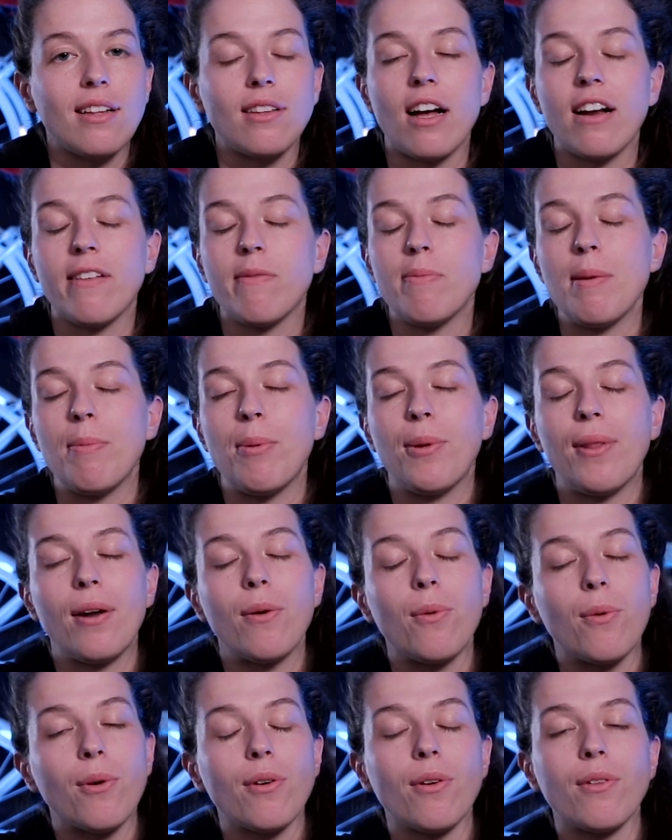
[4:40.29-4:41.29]
A lot of people
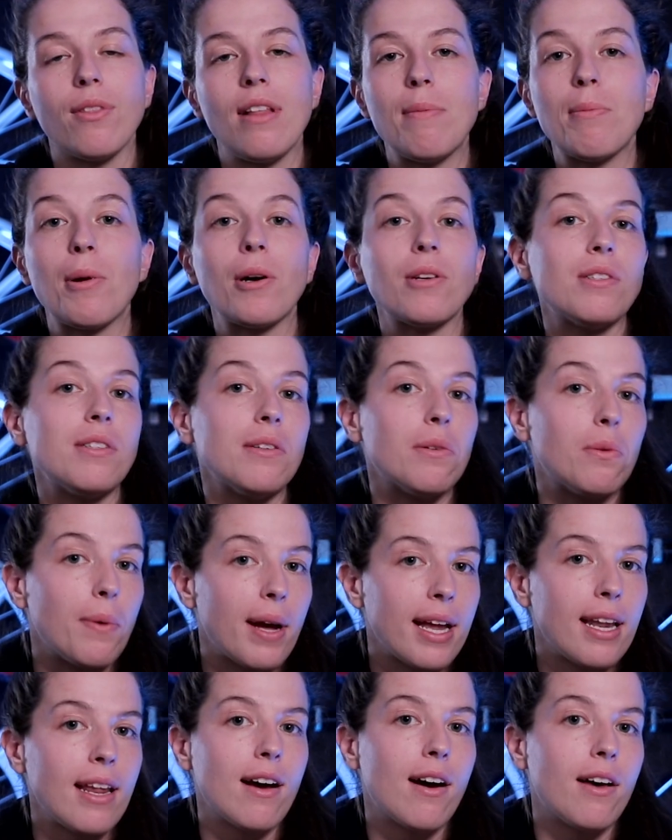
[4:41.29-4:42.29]
that ordered them are still
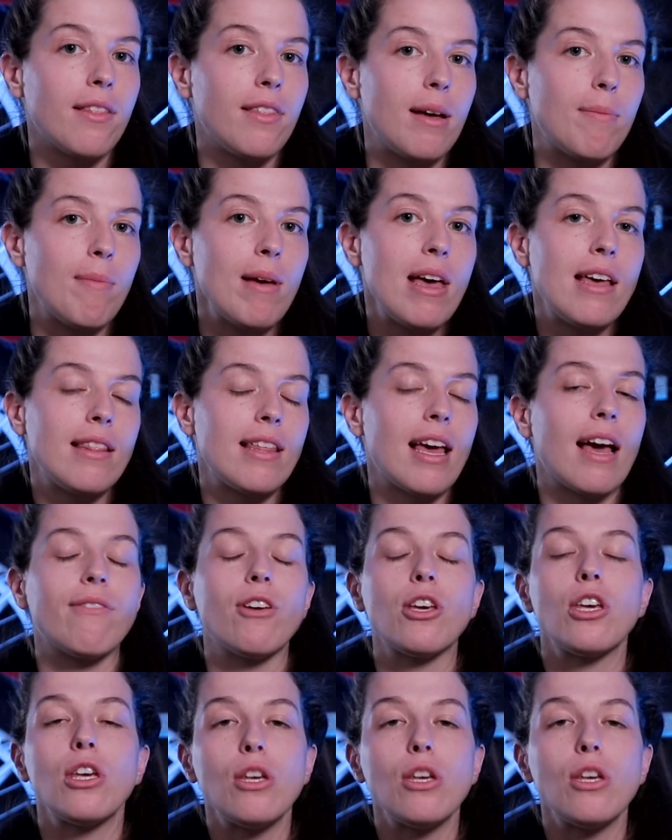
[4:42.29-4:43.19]
waiting on them. They have a